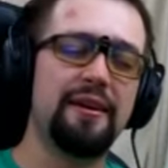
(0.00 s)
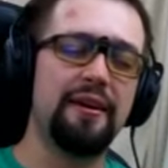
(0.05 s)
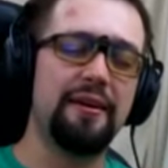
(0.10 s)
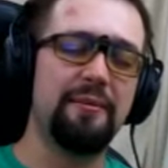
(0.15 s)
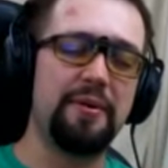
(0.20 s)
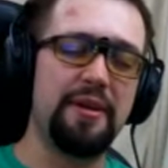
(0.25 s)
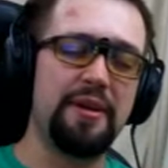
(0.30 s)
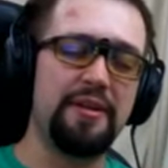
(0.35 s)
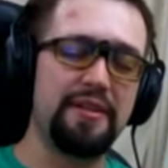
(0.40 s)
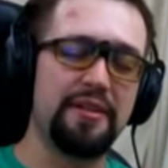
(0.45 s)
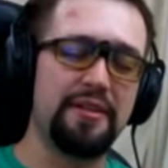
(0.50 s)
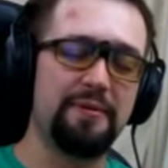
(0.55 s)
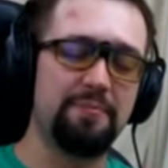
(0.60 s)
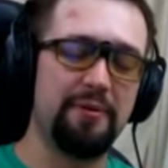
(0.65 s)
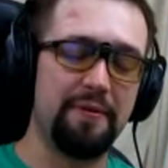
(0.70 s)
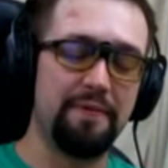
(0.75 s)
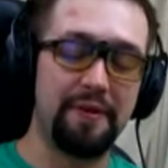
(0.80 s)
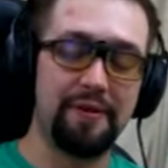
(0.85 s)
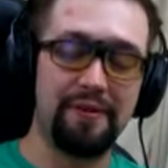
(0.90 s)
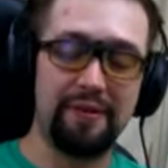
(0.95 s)
pieces
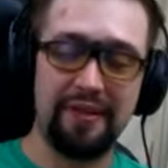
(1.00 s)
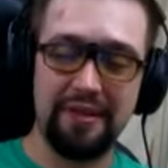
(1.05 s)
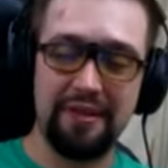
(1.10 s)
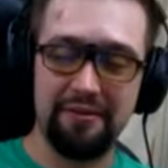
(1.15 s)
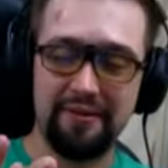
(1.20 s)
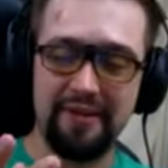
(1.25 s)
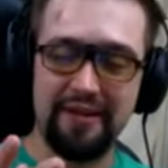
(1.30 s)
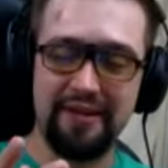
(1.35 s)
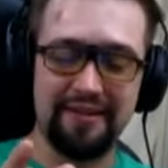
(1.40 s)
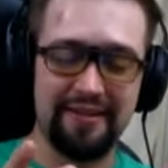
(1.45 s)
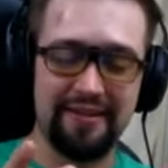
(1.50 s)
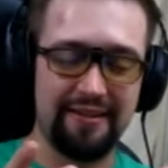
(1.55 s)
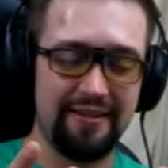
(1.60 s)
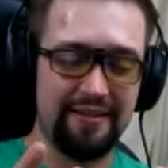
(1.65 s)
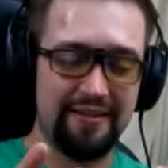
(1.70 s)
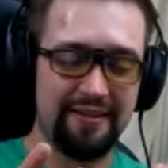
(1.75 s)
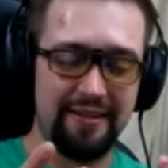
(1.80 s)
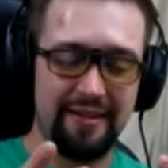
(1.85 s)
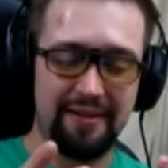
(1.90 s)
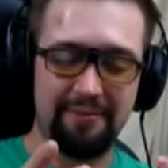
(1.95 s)
perfectly, you'll need
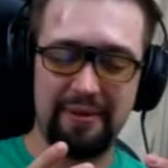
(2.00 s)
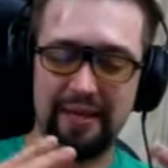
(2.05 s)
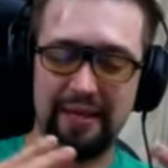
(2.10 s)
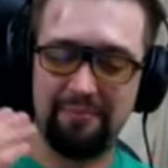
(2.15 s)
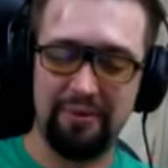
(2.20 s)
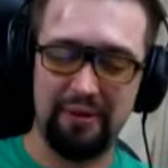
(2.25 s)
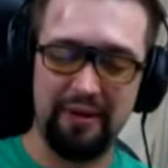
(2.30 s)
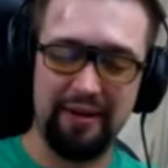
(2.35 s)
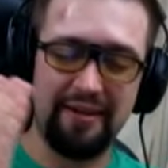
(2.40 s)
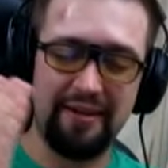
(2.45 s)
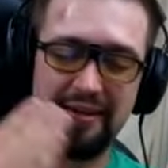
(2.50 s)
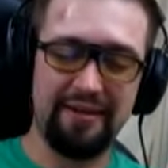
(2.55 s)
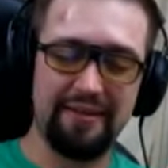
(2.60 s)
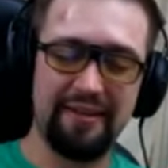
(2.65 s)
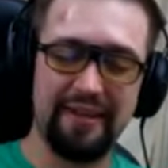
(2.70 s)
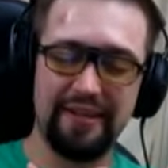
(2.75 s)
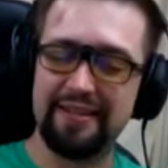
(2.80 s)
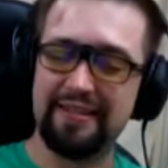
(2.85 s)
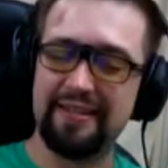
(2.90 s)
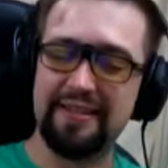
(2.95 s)
to like put in
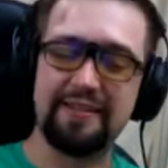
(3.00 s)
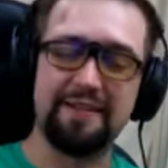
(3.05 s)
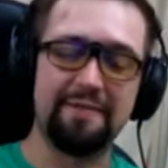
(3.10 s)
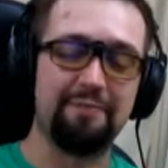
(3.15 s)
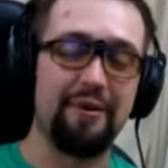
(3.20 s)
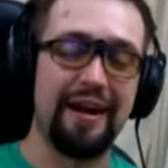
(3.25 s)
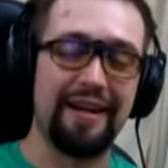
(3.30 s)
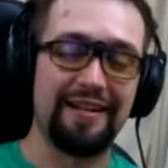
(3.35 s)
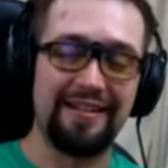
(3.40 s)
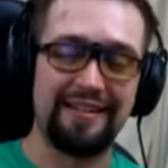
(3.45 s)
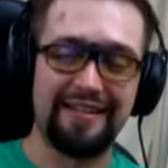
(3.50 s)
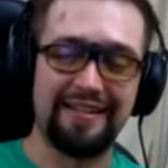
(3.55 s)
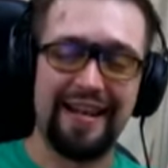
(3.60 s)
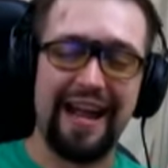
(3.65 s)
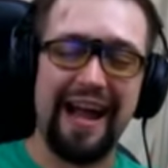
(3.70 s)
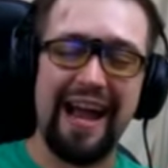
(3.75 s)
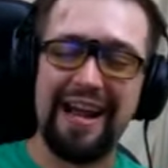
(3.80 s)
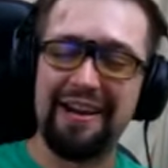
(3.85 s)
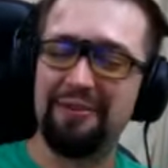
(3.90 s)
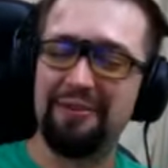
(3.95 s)
like tons of practice, and
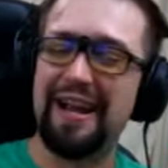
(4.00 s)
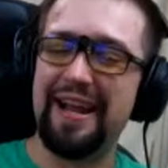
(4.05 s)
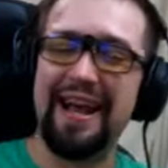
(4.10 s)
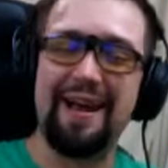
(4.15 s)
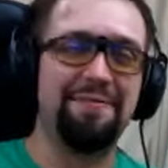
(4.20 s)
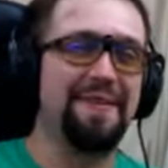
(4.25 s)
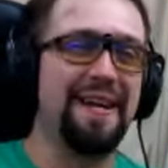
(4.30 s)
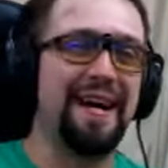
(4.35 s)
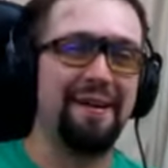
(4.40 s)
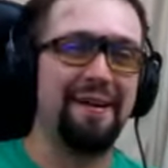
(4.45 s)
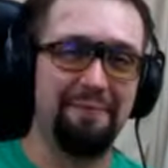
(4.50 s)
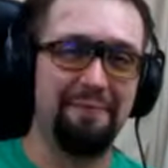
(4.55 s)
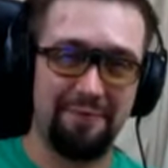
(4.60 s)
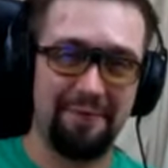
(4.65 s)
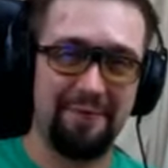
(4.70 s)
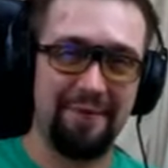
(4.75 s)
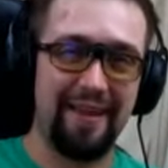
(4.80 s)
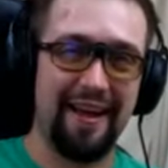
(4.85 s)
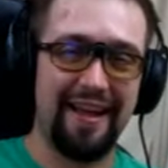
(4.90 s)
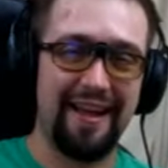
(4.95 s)
I don't have time
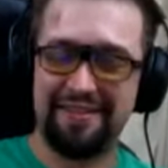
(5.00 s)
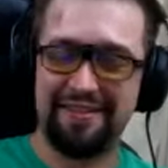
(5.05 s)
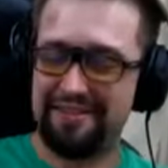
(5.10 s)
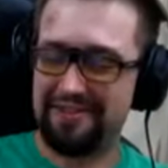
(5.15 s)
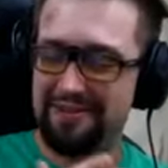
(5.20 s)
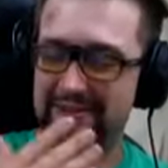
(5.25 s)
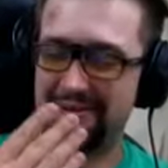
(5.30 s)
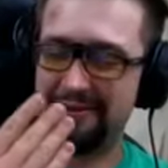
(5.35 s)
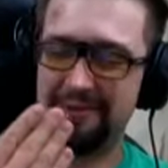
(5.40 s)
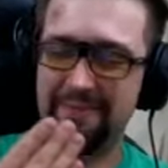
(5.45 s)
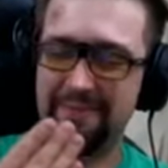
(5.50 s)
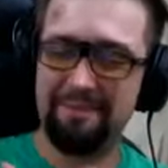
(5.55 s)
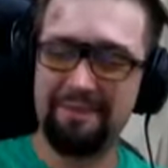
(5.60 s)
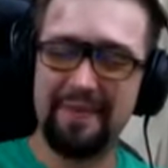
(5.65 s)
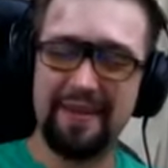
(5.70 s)
for that. So